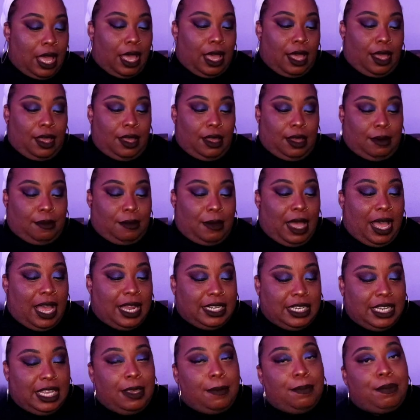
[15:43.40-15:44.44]
Um,
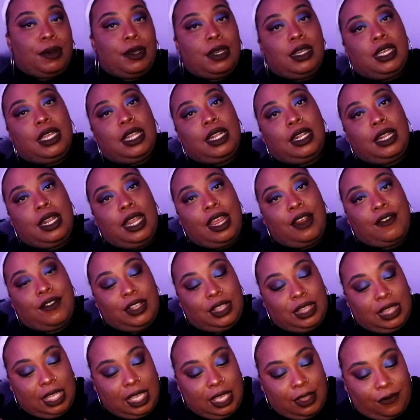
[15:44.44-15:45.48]
I did put
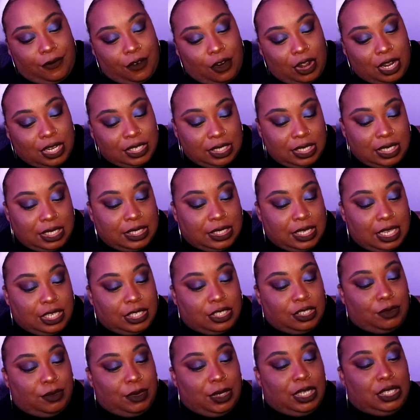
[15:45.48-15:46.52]
everything as far as
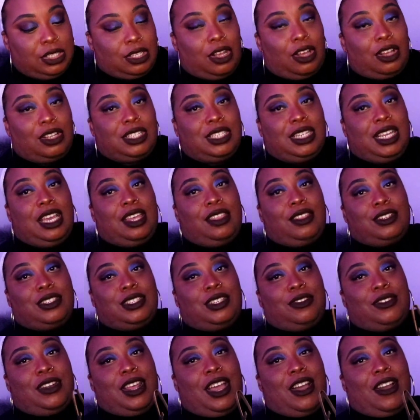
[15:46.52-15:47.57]
accessories all together,
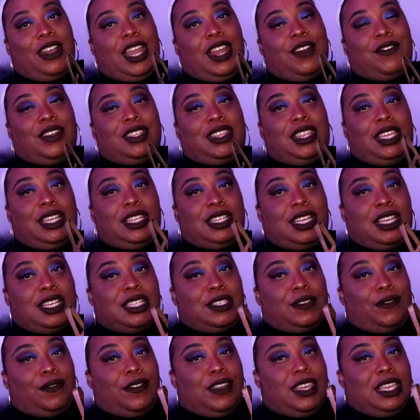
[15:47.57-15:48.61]
so now everything
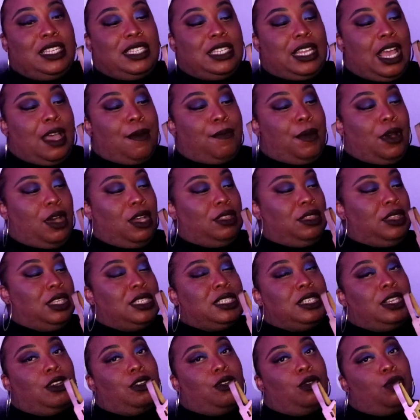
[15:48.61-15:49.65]
does fit. I bought
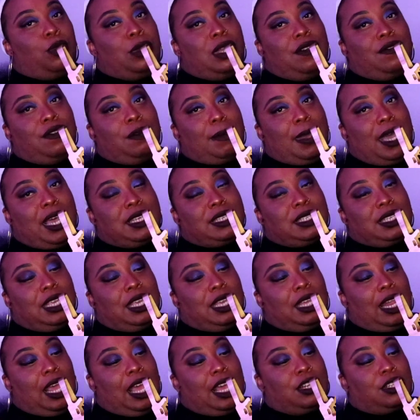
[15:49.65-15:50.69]
this little weaving
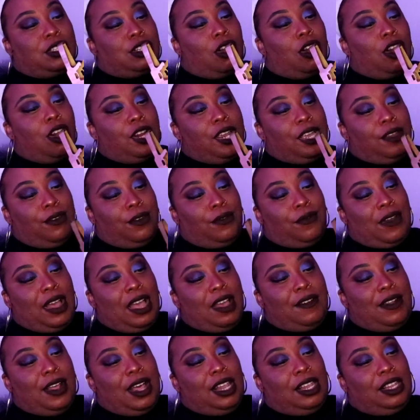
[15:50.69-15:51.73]
basket at Target for
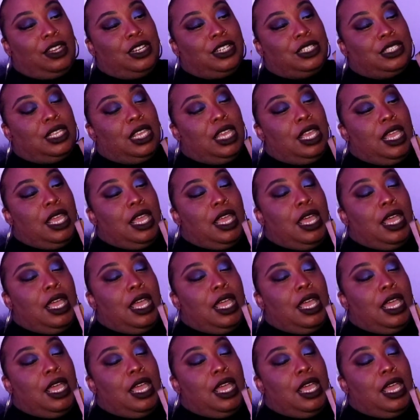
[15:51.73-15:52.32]
five dollars.